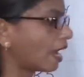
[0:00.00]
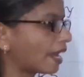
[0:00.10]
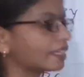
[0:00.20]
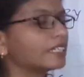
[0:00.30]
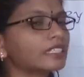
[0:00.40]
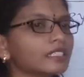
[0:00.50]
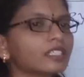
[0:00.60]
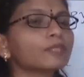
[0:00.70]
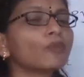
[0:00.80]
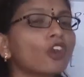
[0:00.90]
and it is
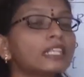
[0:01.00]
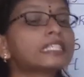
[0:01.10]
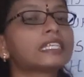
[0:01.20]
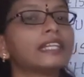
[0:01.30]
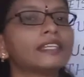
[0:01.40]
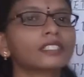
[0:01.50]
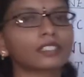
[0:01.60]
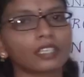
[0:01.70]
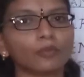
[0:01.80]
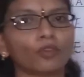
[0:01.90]
a small
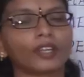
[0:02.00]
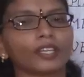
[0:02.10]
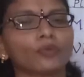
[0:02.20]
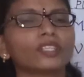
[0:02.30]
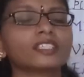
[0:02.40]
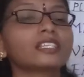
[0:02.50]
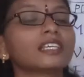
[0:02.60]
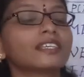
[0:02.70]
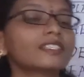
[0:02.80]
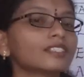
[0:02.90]
celestial body. What is a
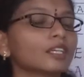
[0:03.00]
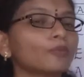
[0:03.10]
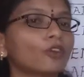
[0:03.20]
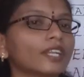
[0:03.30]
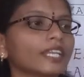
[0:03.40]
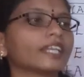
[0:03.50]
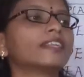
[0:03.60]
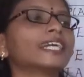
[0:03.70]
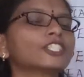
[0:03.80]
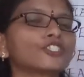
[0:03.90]
celestial body? A
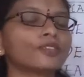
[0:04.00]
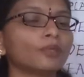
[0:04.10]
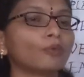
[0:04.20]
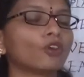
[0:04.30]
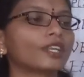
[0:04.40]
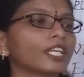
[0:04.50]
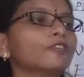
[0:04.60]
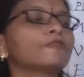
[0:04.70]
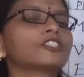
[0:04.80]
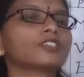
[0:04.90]
natural body
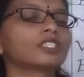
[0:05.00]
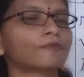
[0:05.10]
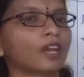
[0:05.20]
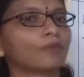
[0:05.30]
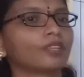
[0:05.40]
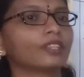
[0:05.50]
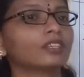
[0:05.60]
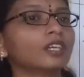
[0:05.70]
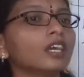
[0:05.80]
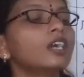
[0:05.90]
which is found in
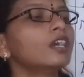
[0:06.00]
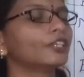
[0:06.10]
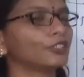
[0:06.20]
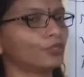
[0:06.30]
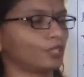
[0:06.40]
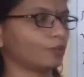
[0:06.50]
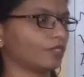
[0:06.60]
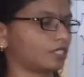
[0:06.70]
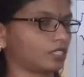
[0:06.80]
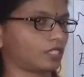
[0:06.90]
the
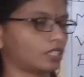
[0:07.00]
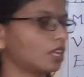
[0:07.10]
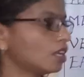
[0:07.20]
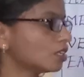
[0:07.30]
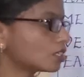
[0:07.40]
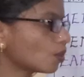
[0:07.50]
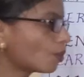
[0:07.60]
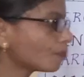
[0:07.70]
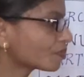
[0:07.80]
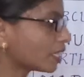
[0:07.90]
universe.
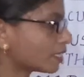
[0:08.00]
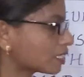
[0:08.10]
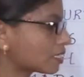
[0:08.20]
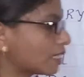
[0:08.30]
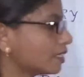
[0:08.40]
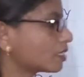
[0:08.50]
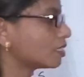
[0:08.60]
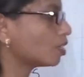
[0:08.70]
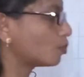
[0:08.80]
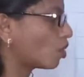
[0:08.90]
So, it is a
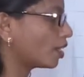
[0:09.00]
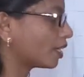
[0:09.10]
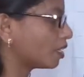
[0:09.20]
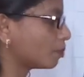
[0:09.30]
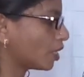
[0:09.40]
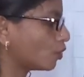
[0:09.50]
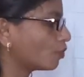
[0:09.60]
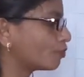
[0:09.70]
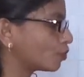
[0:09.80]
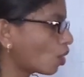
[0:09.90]
celestial body made
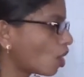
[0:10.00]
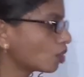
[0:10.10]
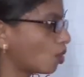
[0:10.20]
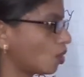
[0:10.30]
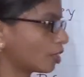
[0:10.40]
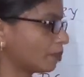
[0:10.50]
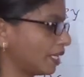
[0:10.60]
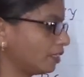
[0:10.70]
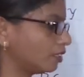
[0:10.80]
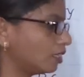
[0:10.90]
of rock or
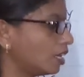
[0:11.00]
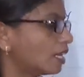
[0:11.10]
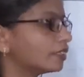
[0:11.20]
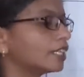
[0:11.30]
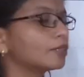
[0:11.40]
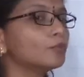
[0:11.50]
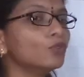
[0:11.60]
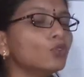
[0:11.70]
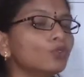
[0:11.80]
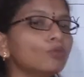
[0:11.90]
metal that
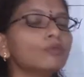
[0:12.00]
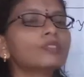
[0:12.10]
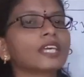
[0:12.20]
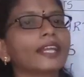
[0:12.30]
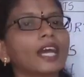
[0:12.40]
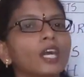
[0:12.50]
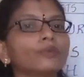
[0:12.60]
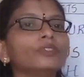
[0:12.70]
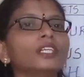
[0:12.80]
moves around